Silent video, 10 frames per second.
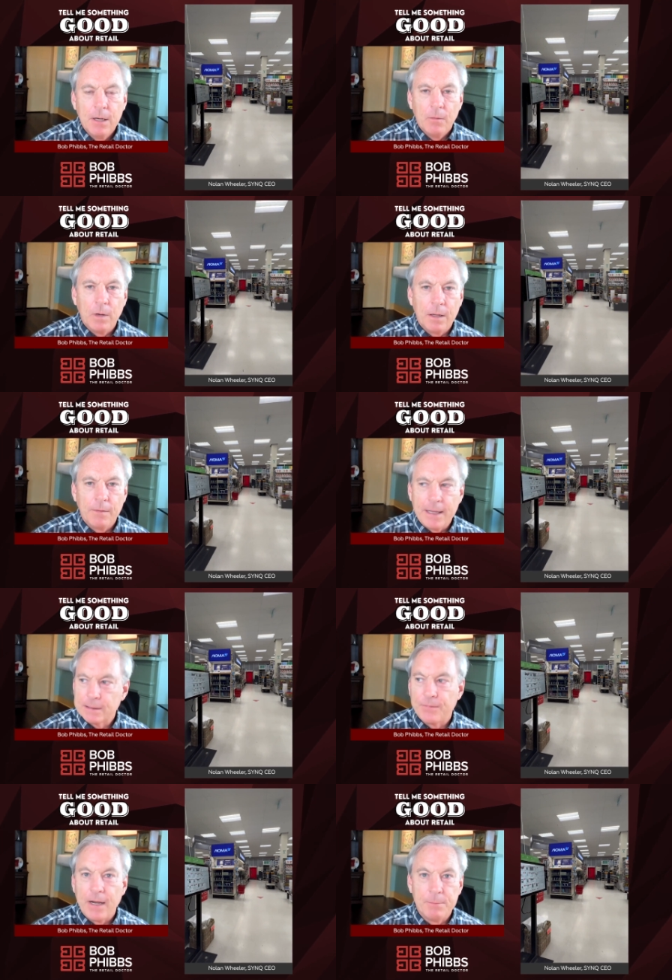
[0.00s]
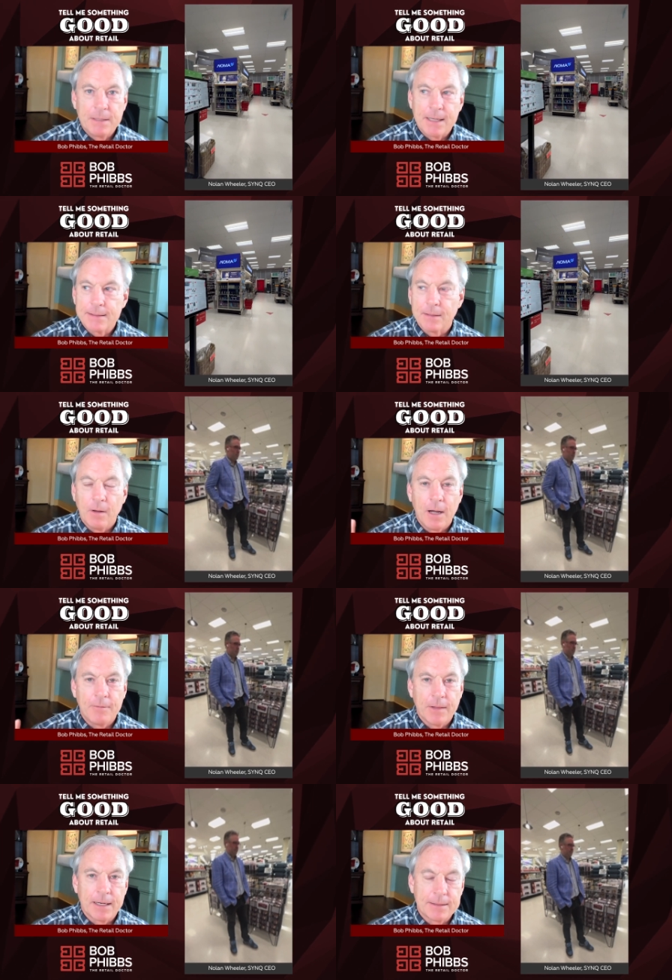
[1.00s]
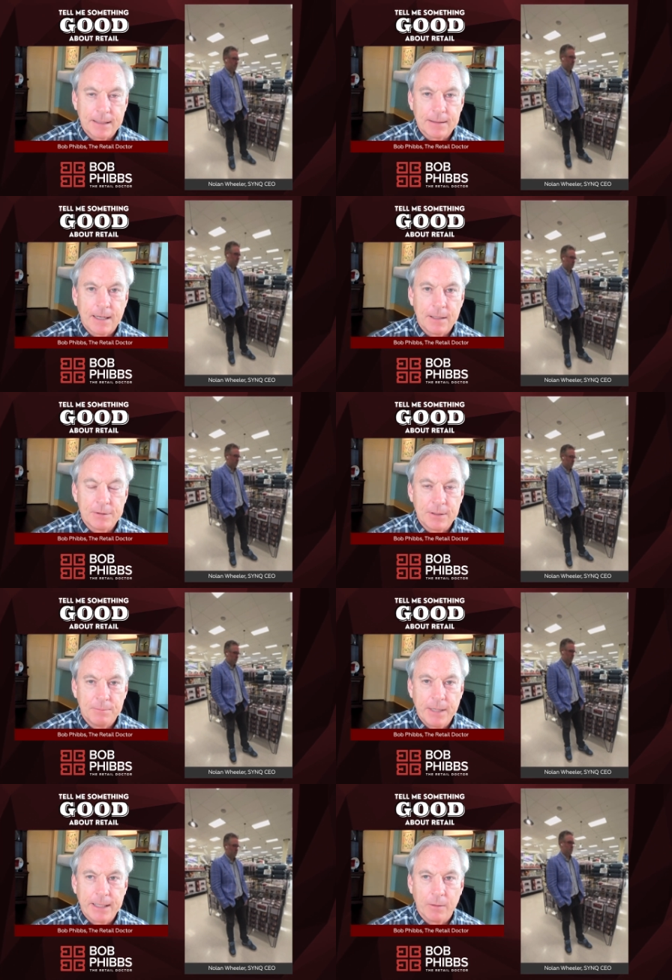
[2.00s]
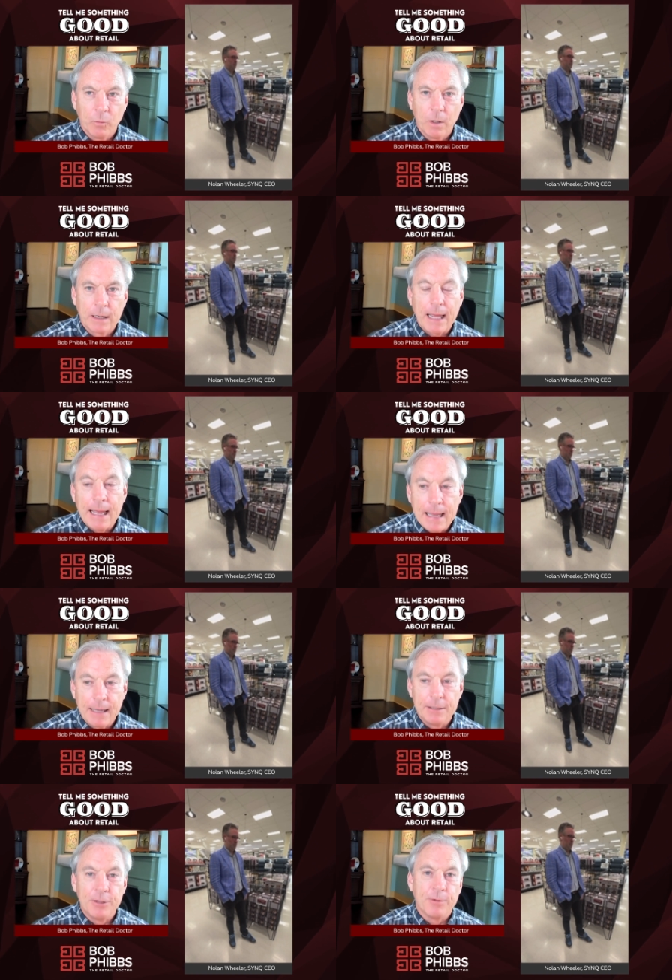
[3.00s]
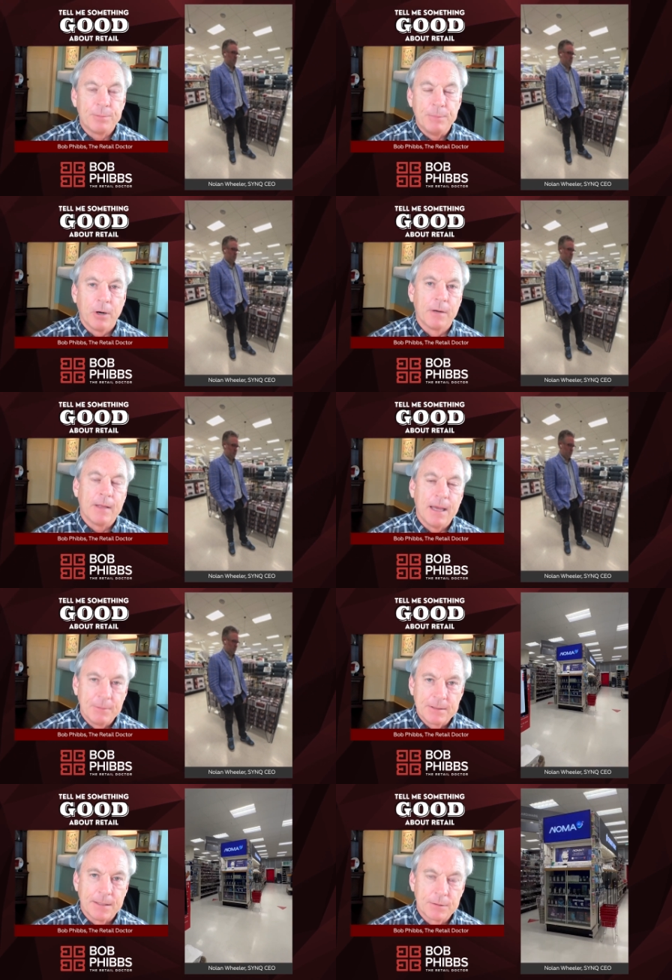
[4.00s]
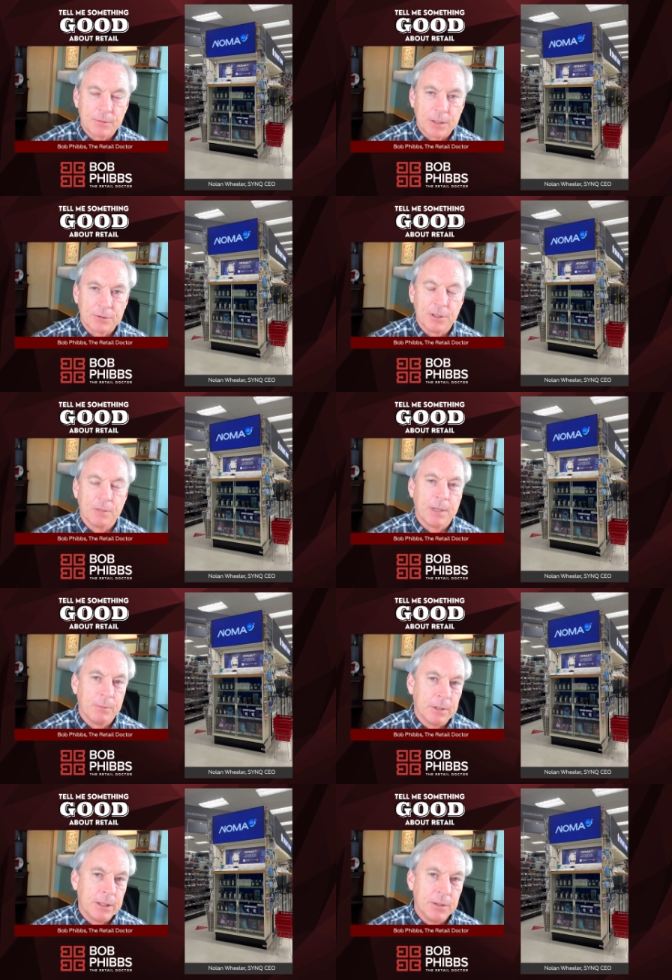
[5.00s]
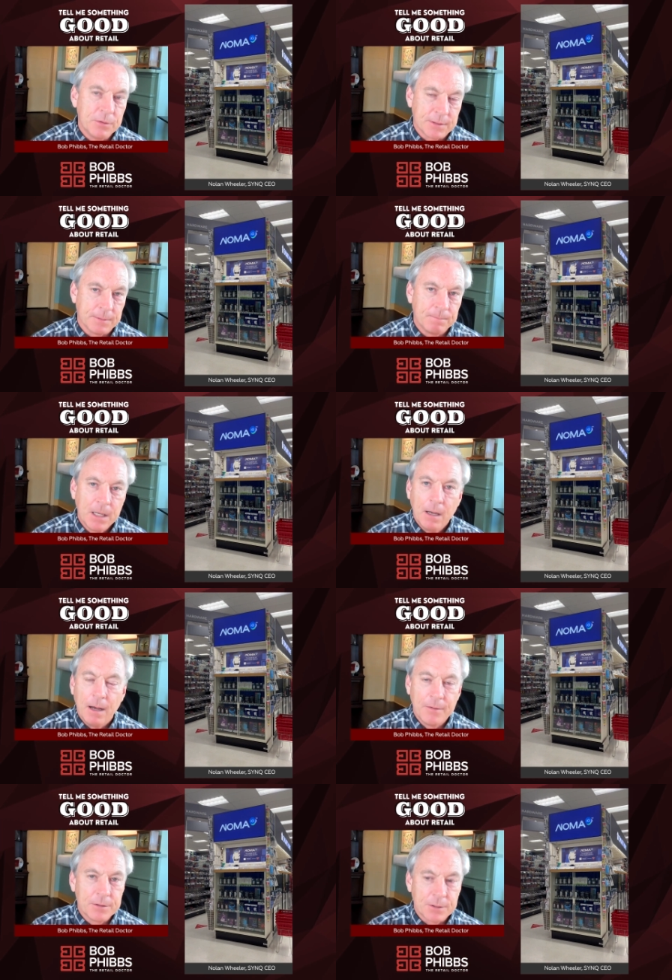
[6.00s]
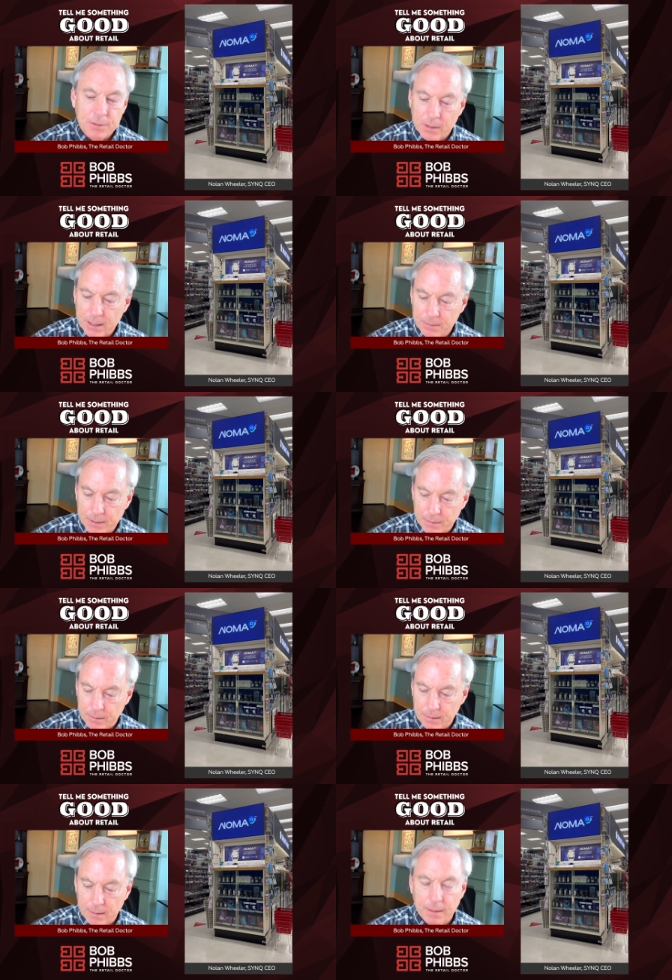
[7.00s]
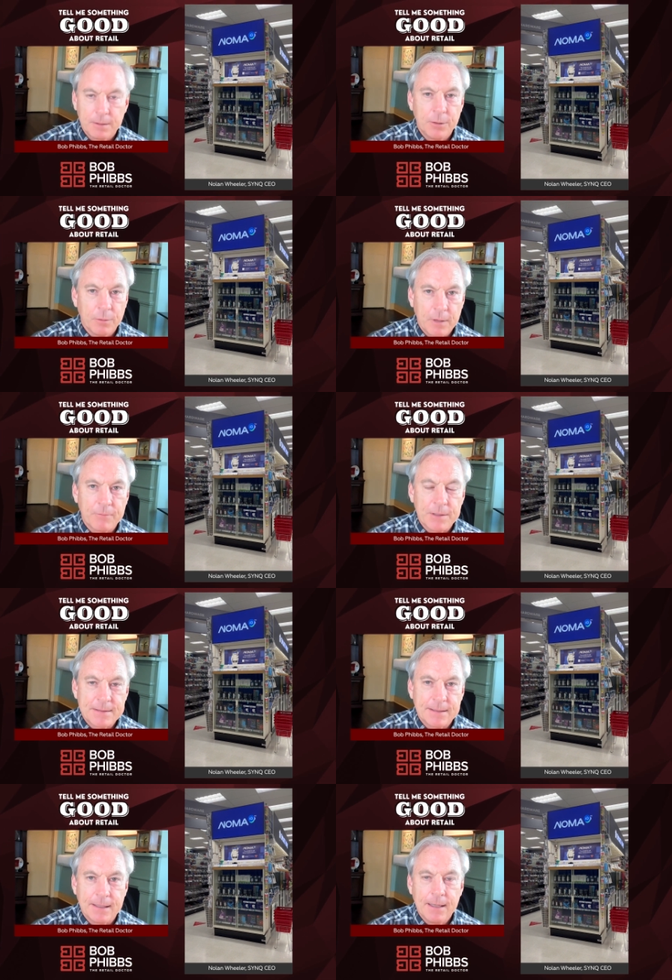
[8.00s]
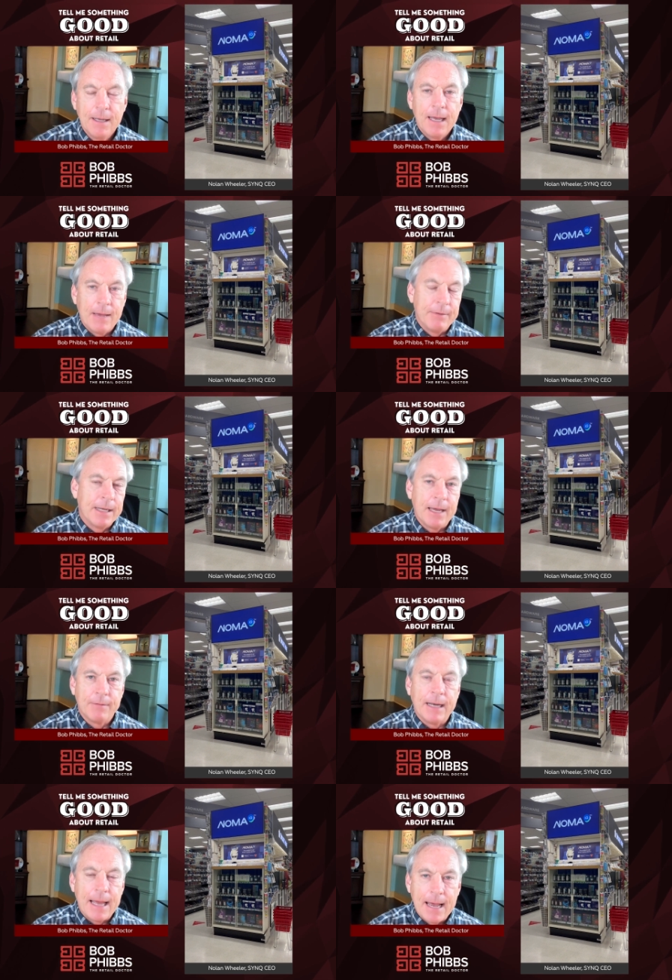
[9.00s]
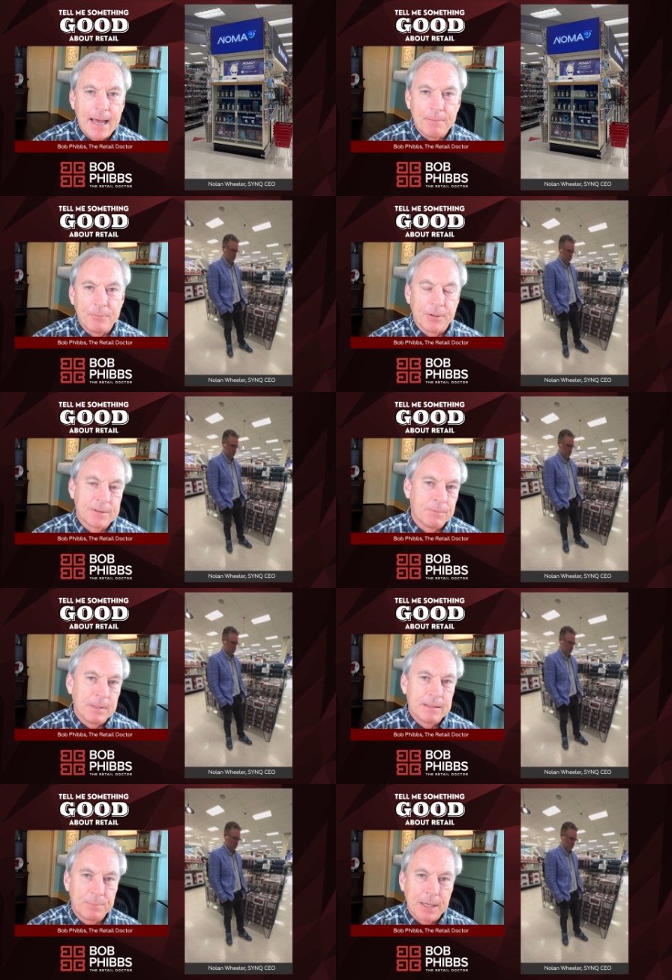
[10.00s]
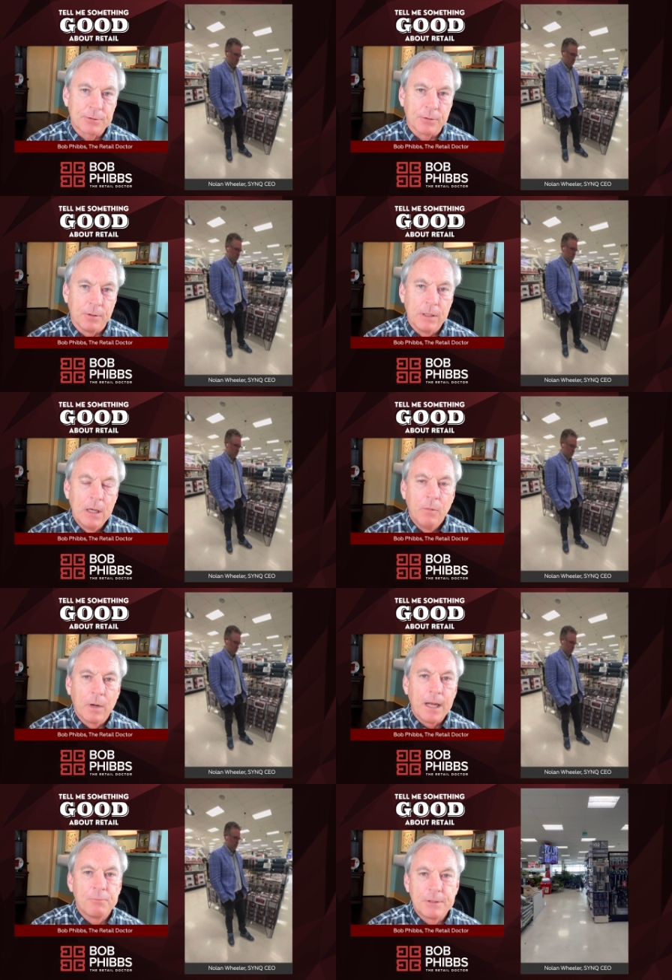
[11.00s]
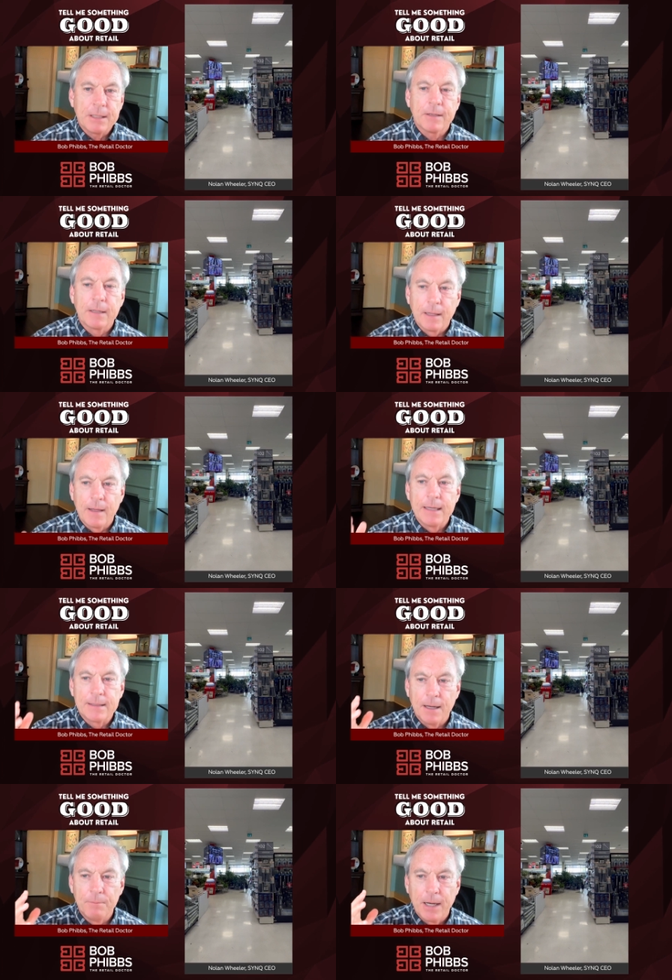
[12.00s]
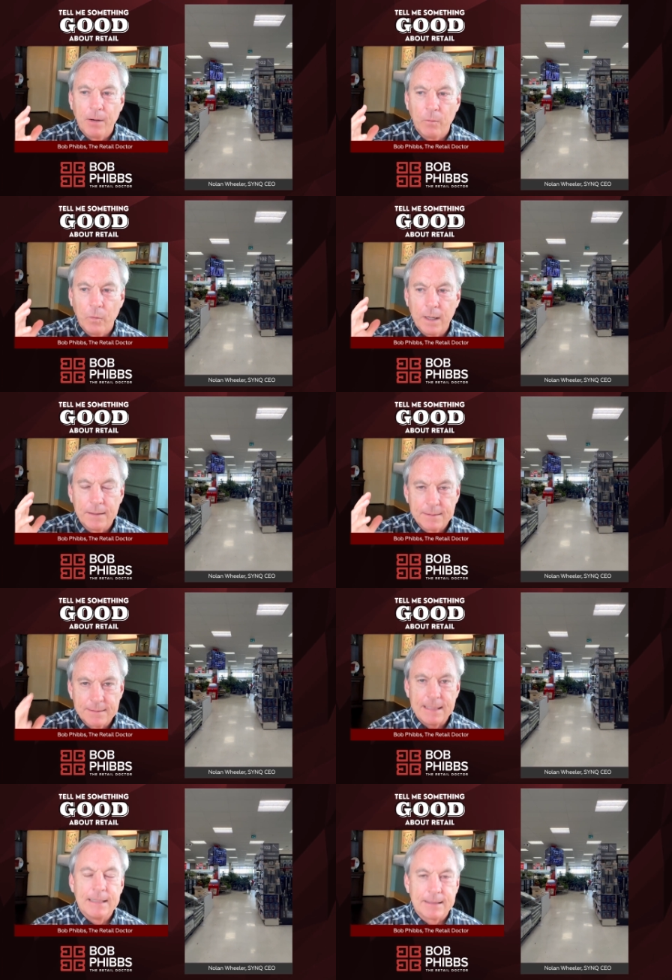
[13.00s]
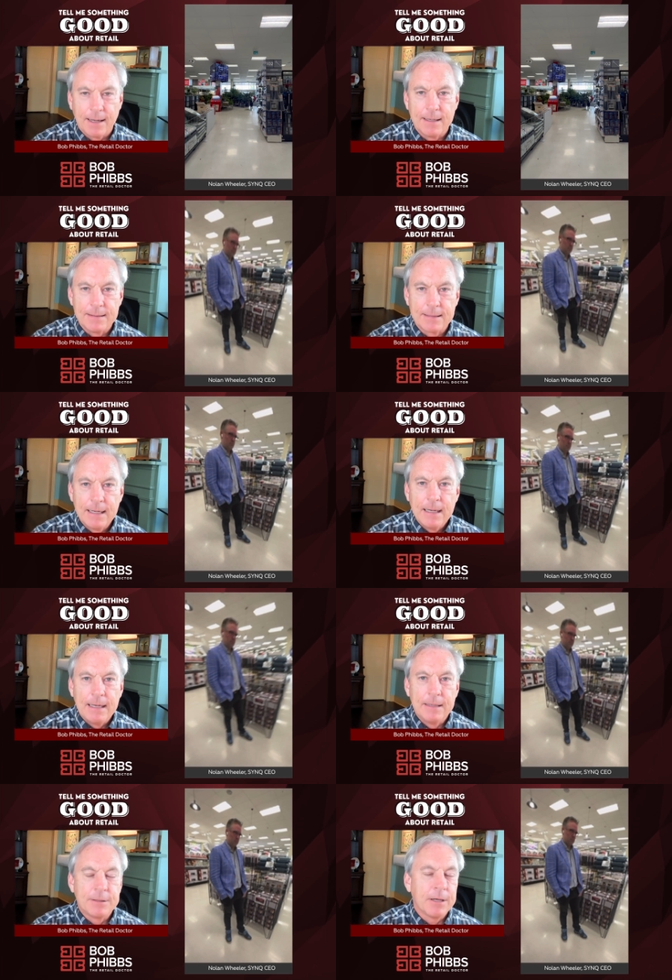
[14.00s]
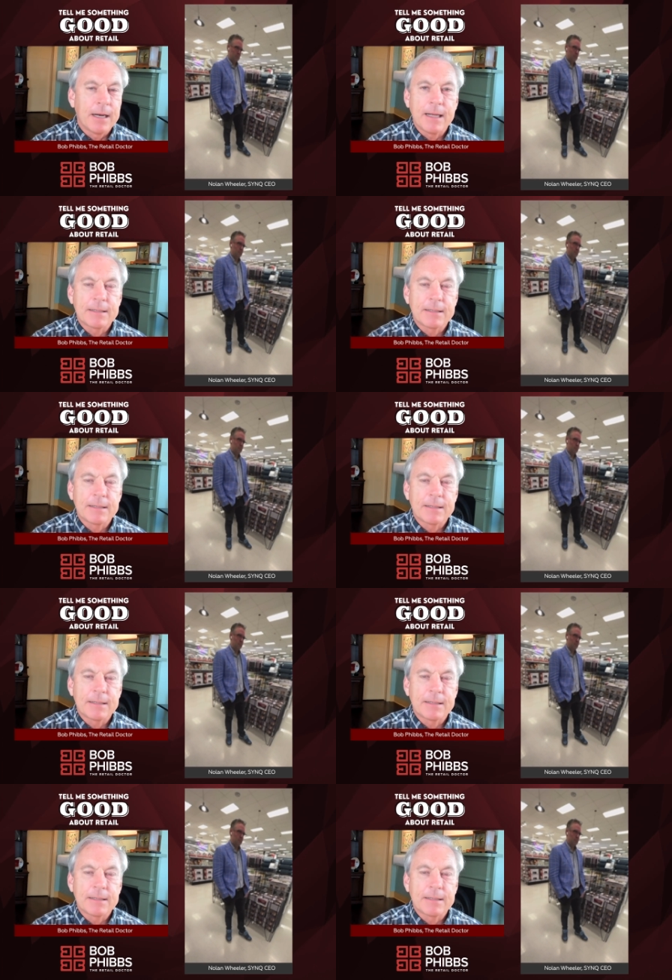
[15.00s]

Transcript: well, that's fine, but that's an awful lot of technology to make it work, and you have to be part of the Amazon structure to be able to use it. Others are talking about, uh, you were referencing having to have an app or something special. What I particularly liked about what SYNQ does is you're not